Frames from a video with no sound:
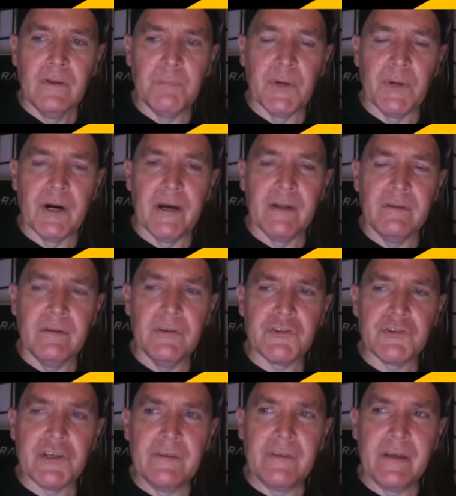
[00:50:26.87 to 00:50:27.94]
but
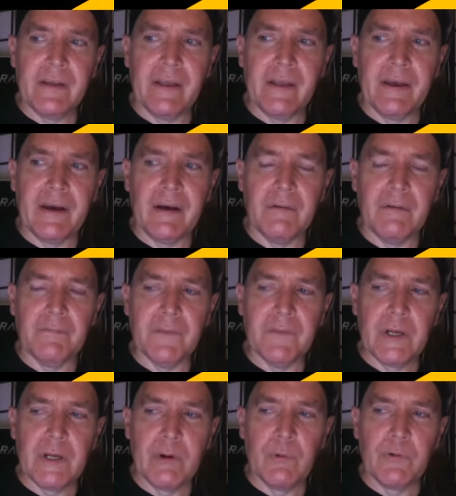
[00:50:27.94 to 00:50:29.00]
she did have, you
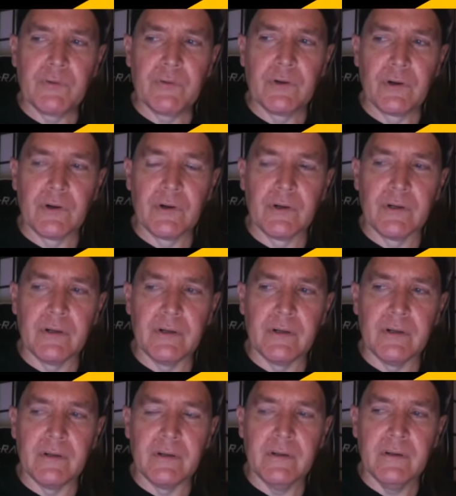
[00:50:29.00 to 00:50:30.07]
know, it was her
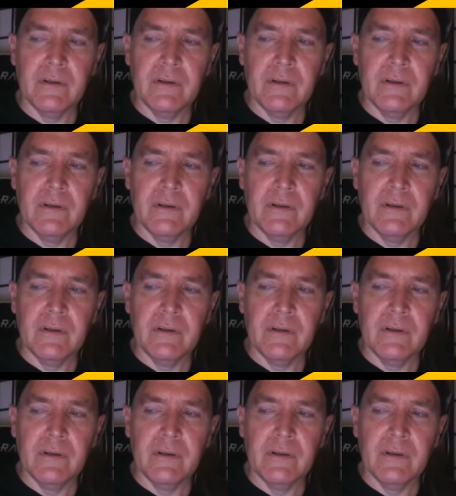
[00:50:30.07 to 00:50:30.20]
uh